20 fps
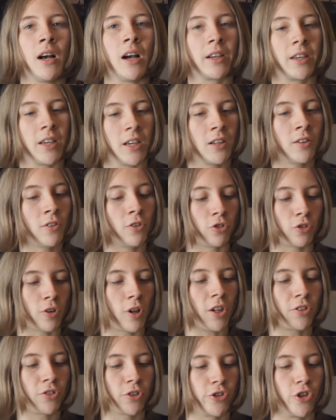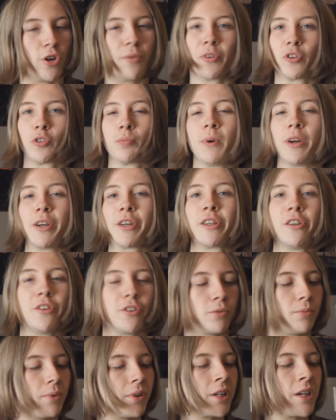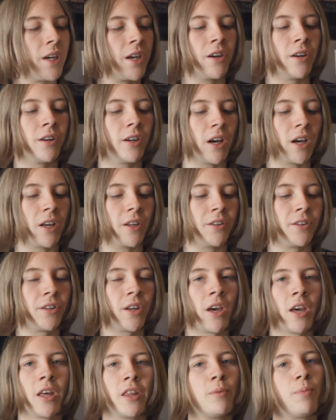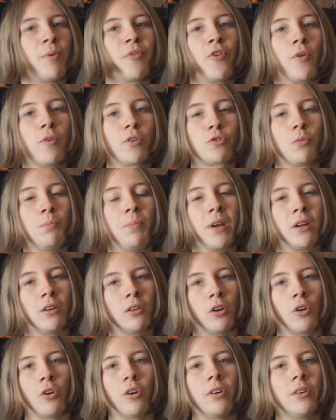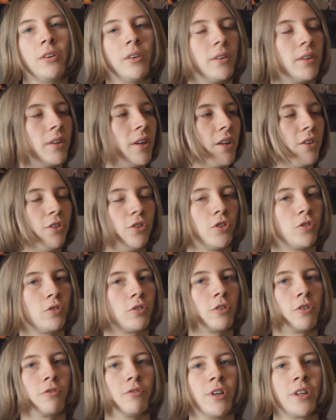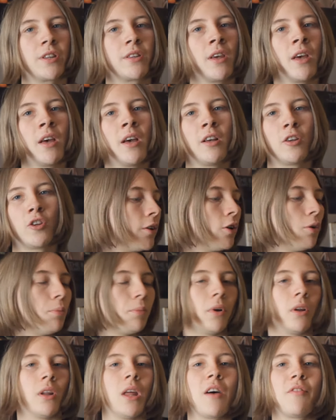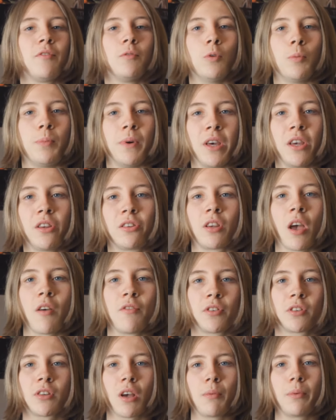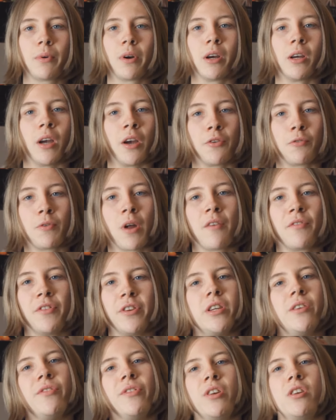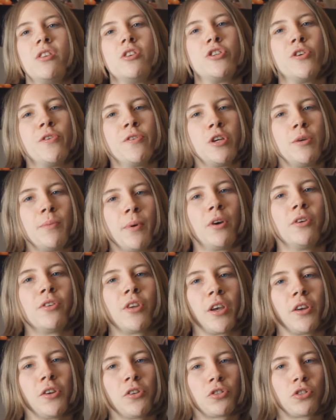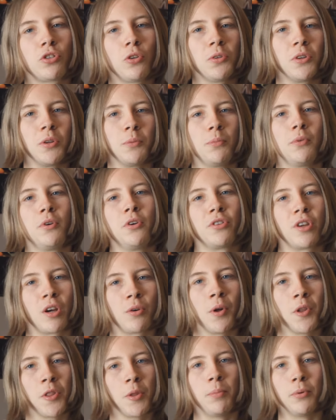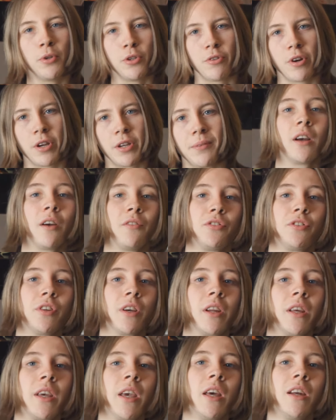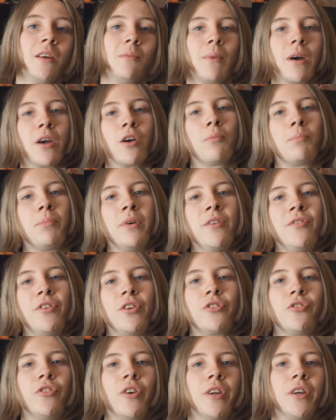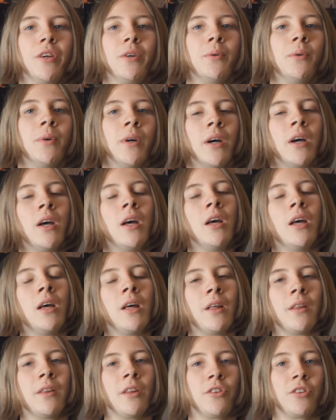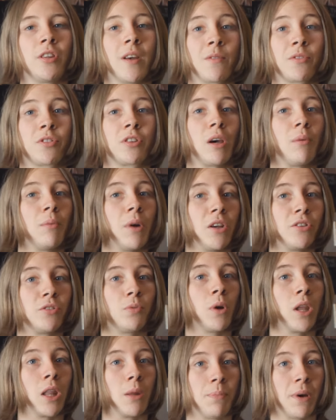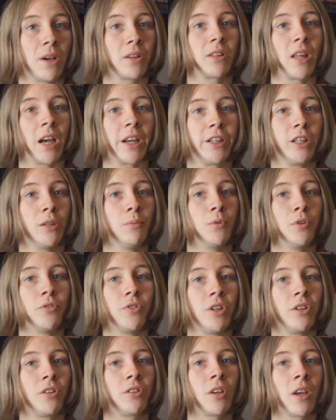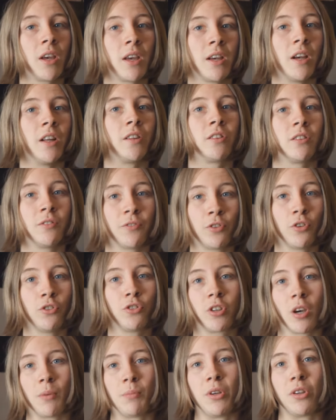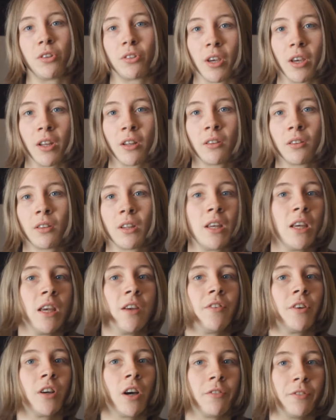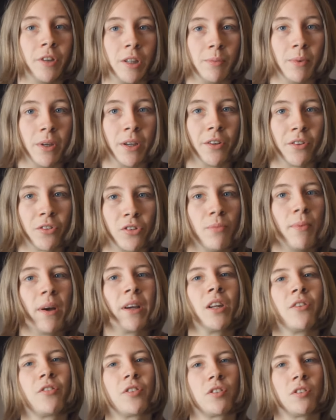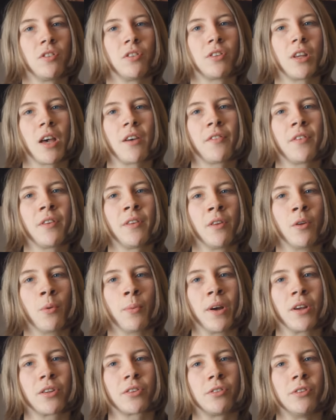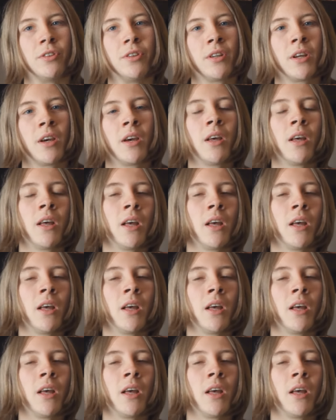Again, there's lots of German expressionism in here, and the performance from Peter Lorre is great. Number 11 will be Seven Samurai. I don't have the DVD to show you because I just sold it because I want the Blu-ray. I've said again in my previous video that Seven Samurai is one of the best action movies. Its influence can be seen even got remade as The Magnificent Seven, the Western.